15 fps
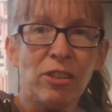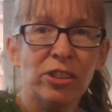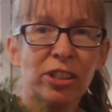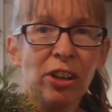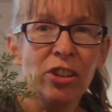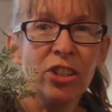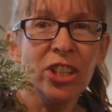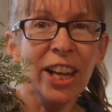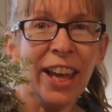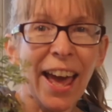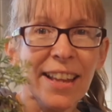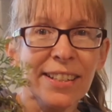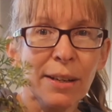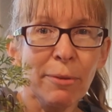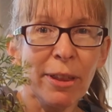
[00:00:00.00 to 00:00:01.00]
also check
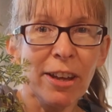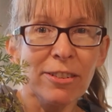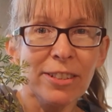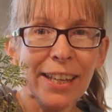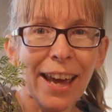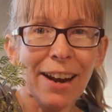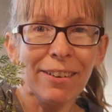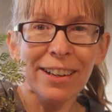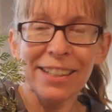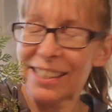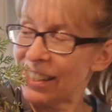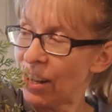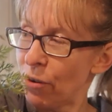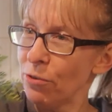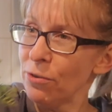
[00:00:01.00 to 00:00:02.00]
out some of those
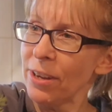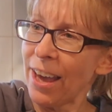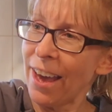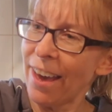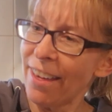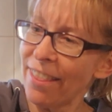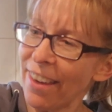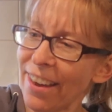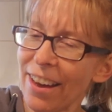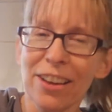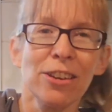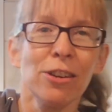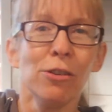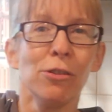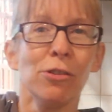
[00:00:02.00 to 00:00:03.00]
carrots. Oh yeah, they are
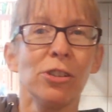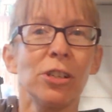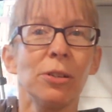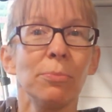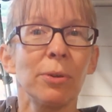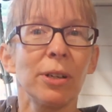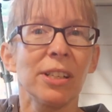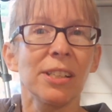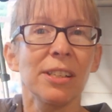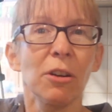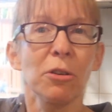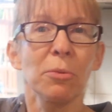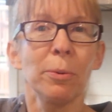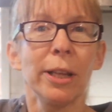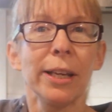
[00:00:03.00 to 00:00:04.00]
huge. Pretty
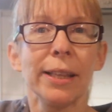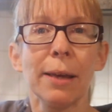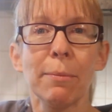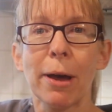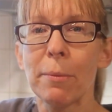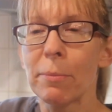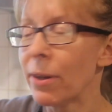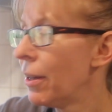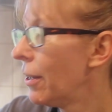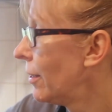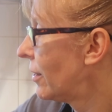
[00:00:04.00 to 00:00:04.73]
stoked pulling them up.